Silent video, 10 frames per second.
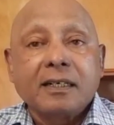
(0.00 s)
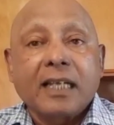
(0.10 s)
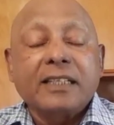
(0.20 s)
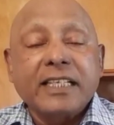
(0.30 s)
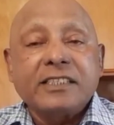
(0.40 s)

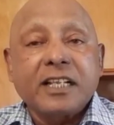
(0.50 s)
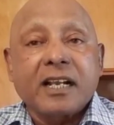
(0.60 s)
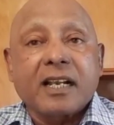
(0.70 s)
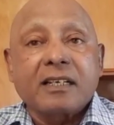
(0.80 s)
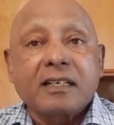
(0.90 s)
and these
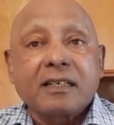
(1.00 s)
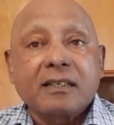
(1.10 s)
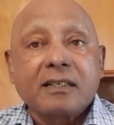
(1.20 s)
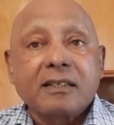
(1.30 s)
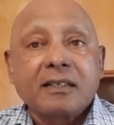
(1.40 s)
children
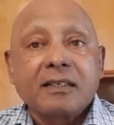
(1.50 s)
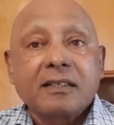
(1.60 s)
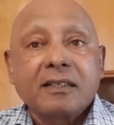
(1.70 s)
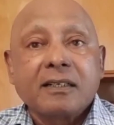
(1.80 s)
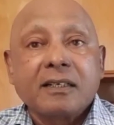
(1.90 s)

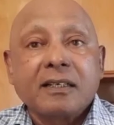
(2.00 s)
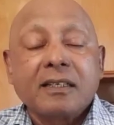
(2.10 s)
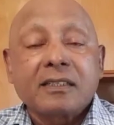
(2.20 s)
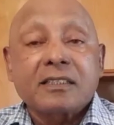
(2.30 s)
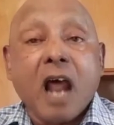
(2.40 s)

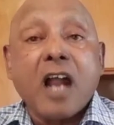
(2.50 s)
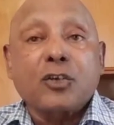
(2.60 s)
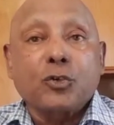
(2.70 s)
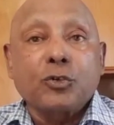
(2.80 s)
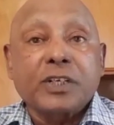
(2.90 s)

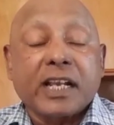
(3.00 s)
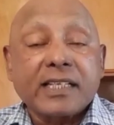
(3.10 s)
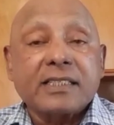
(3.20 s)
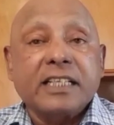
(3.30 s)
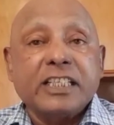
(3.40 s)
start to
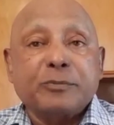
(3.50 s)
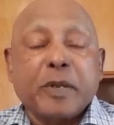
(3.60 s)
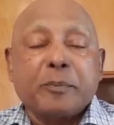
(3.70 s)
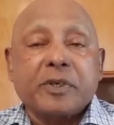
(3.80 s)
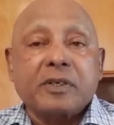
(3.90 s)
trust these
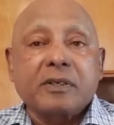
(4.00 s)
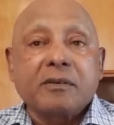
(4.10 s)
people.